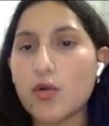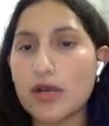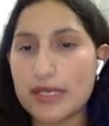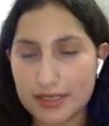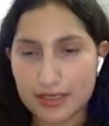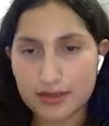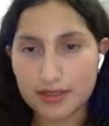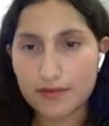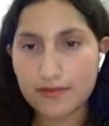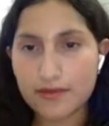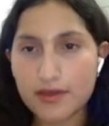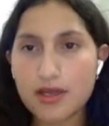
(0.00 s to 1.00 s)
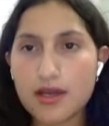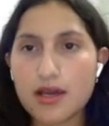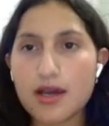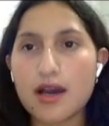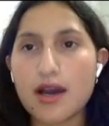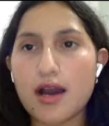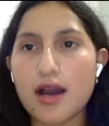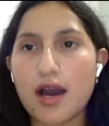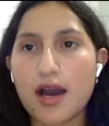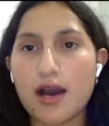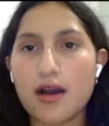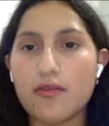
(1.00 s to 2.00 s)
qualitative
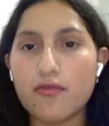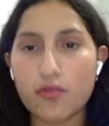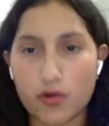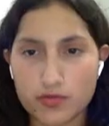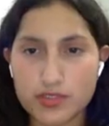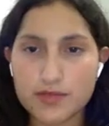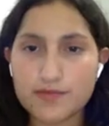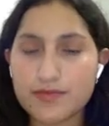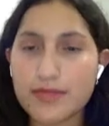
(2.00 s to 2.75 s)
forms.